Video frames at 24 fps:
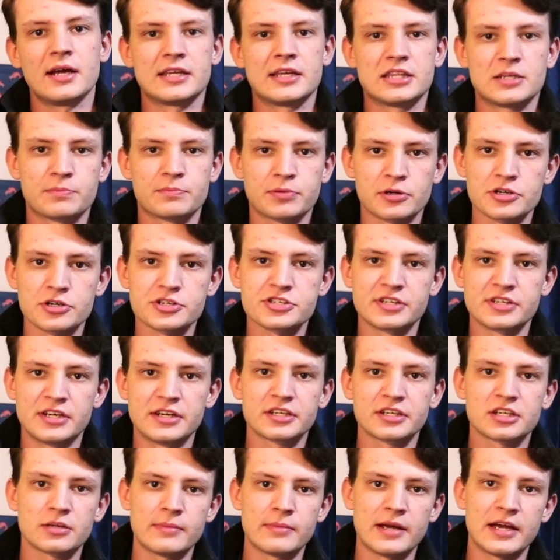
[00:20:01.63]
and the person in
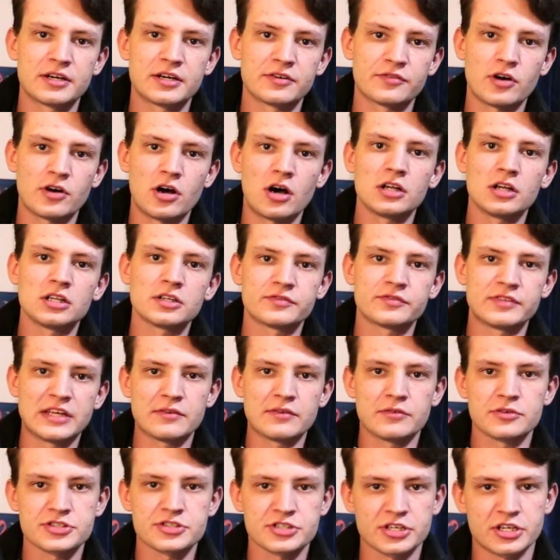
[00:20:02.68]
command of all of
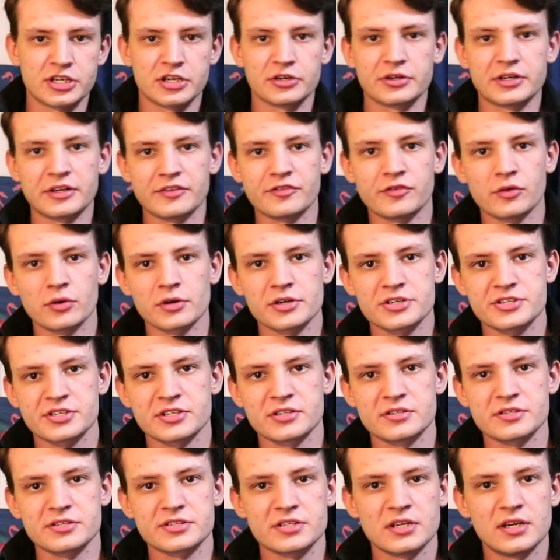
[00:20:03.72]
Naval Security
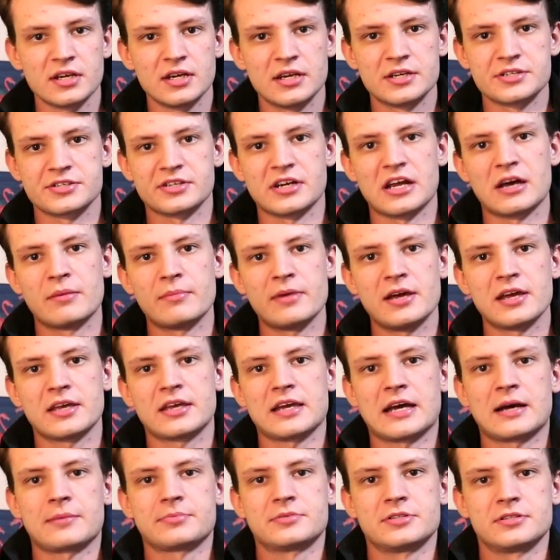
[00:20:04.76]
Forces is an MA
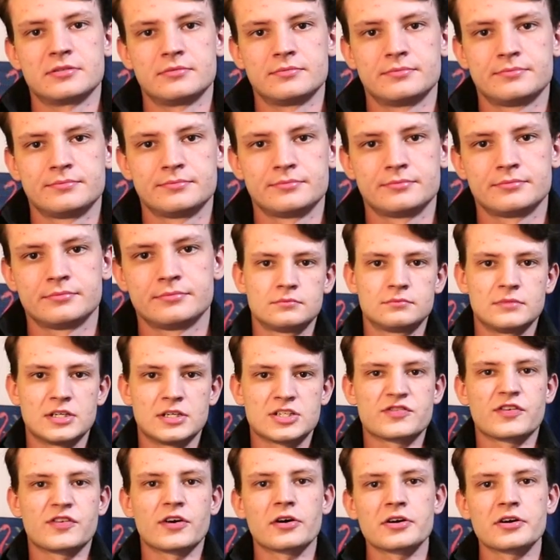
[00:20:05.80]
captain. As
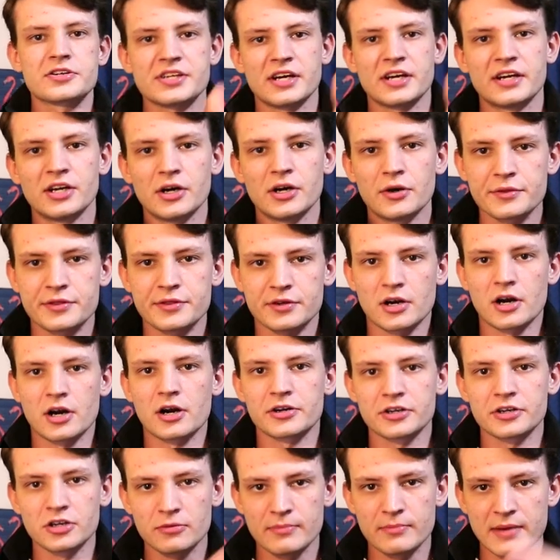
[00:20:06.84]
far as I know, there are
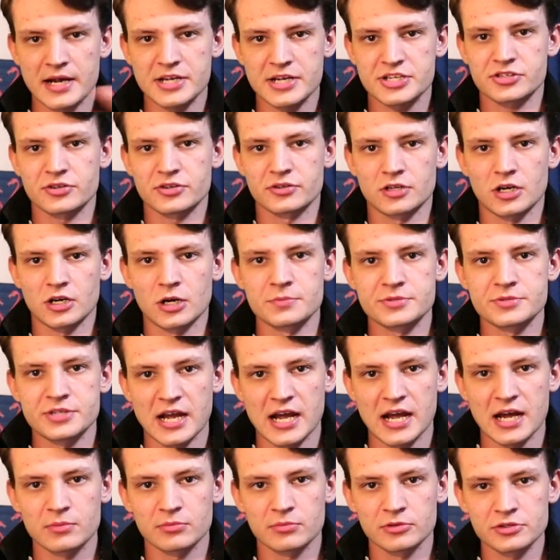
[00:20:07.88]
no Master at Arms
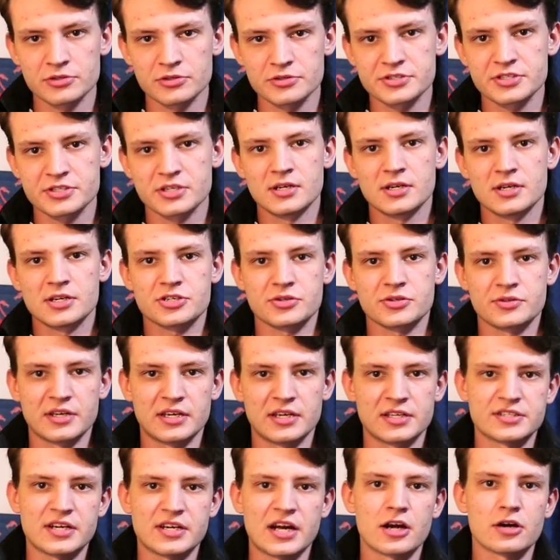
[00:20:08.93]
admirals, so the
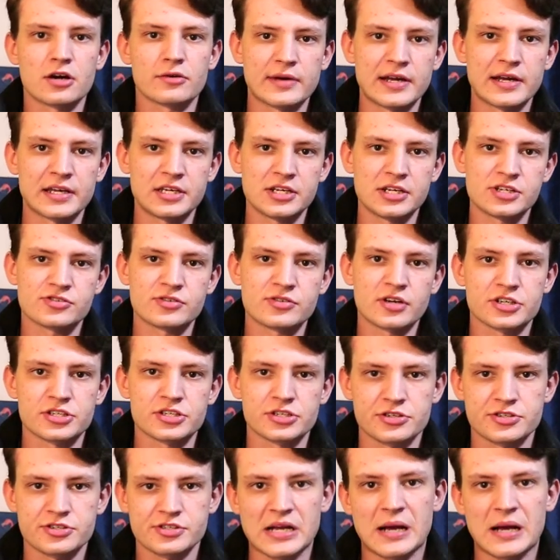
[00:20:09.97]
entire ranking
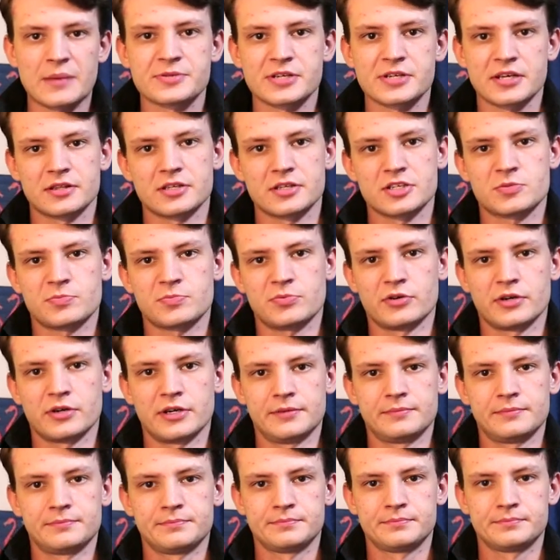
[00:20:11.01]
structure stops at this
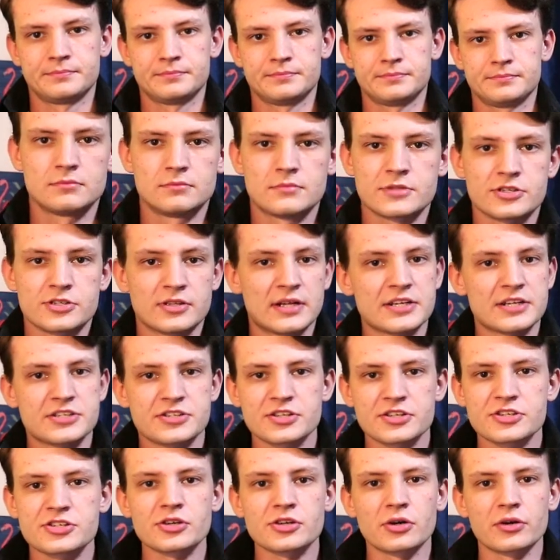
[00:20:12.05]
point. So that's
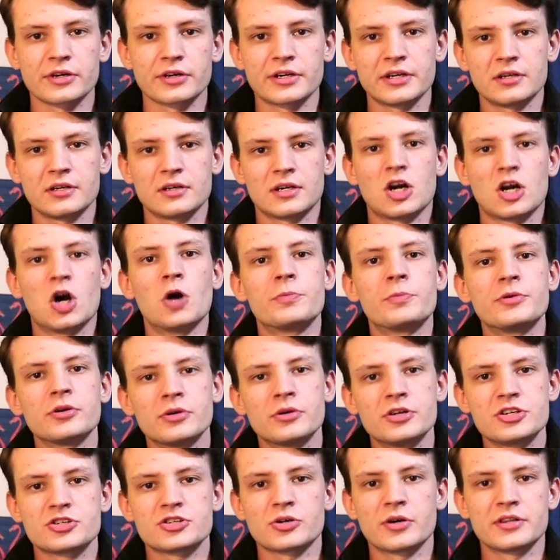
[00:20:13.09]
the story. I hope you
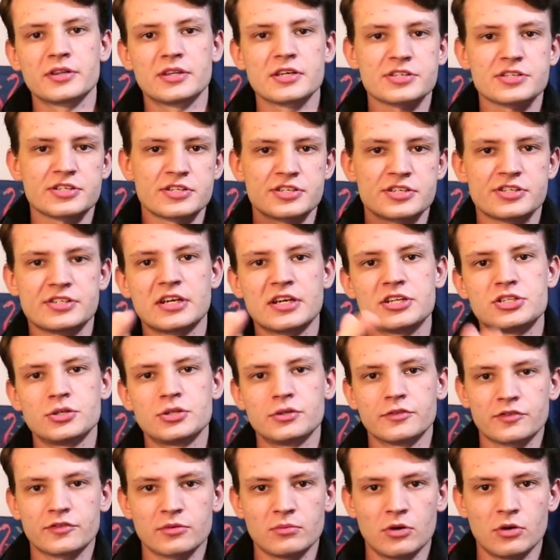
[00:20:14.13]
enjoyed this and stay
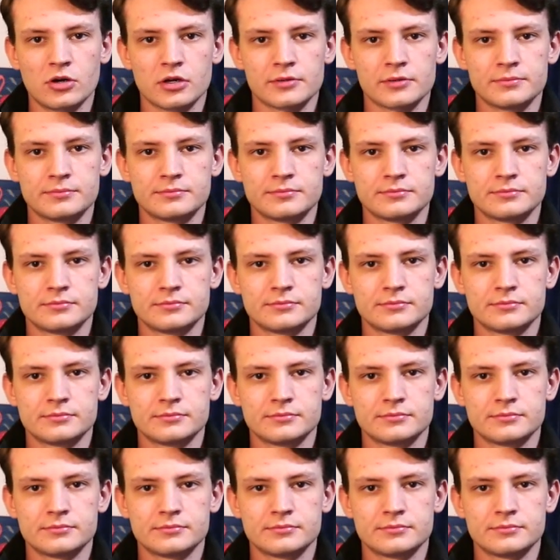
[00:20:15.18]
tuned for more.